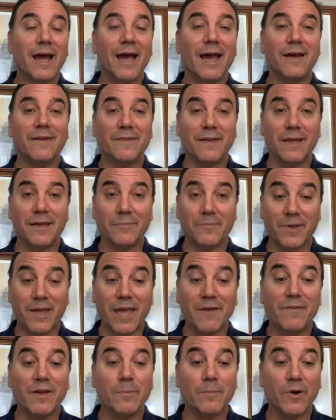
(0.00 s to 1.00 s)
and they
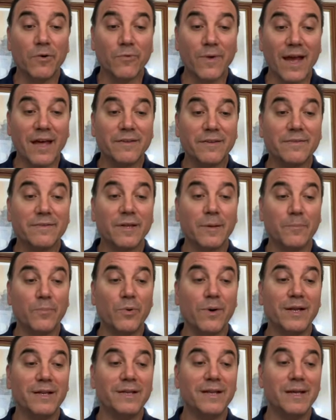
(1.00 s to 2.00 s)
gave him a rest,
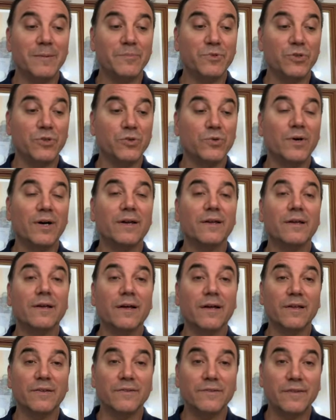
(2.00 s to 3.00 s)
appointed him to a
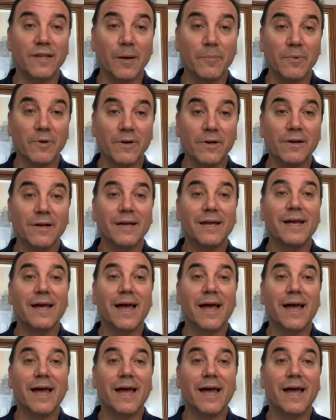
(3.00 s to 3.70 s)
summer